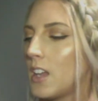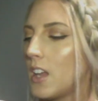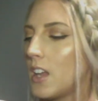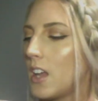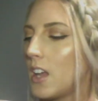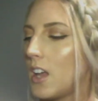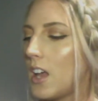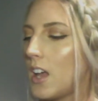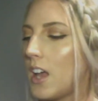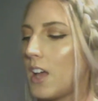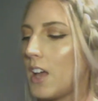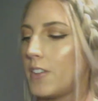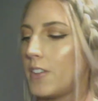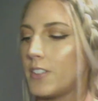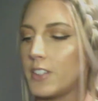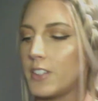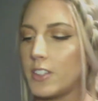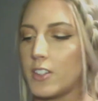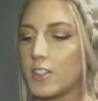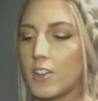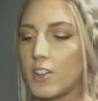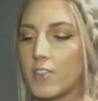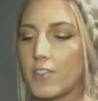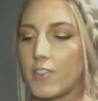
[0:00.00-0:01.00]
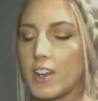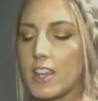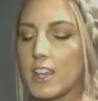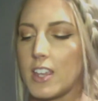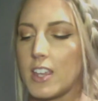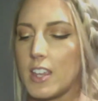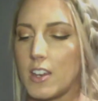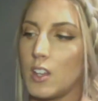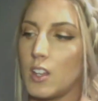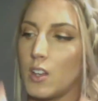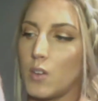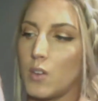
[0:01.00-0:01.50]
I'll start right
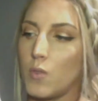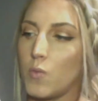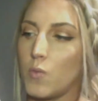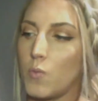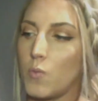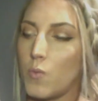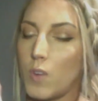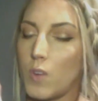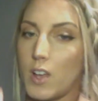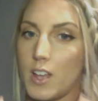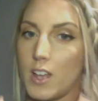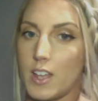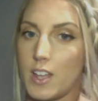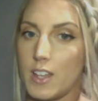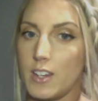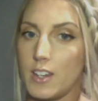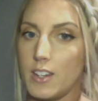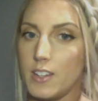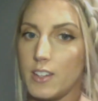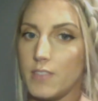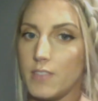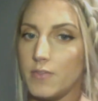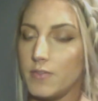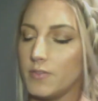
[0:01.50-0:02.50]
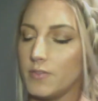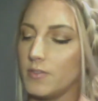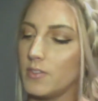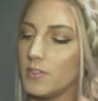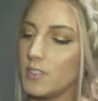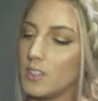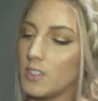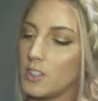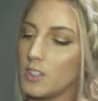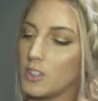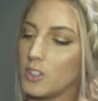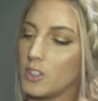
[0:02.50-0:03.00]
here. 1,
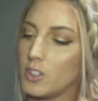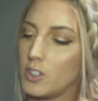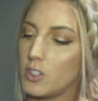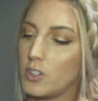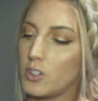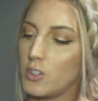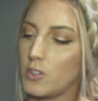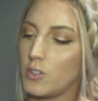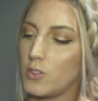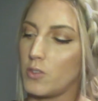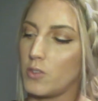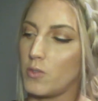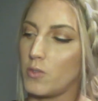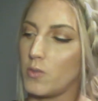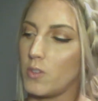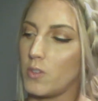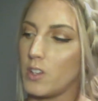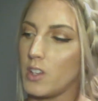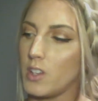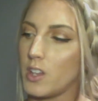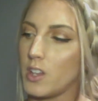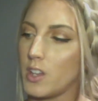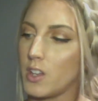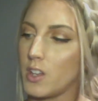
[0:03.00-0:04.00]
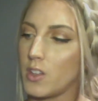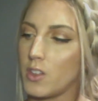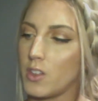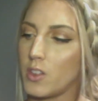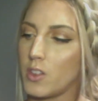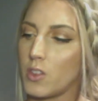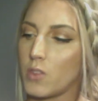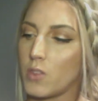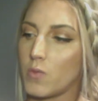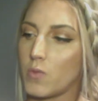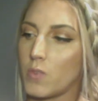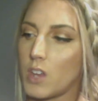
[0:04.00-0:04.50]
2,
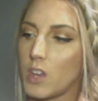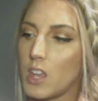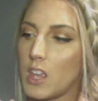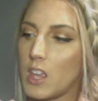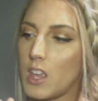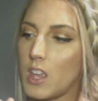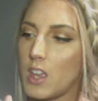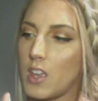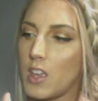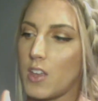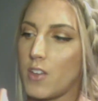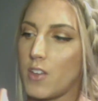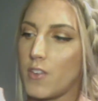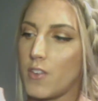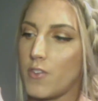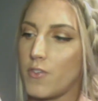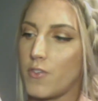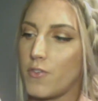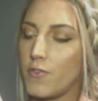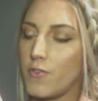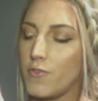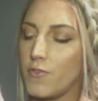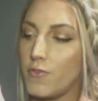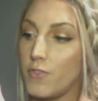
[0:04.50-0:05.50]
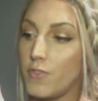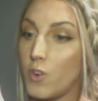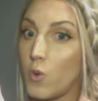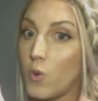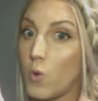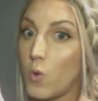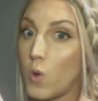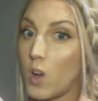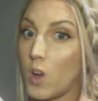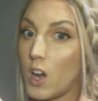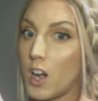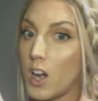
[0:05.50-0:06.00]
3,
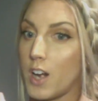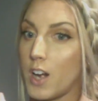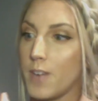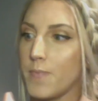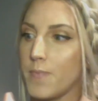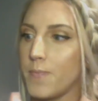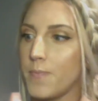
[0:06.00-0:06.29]
4,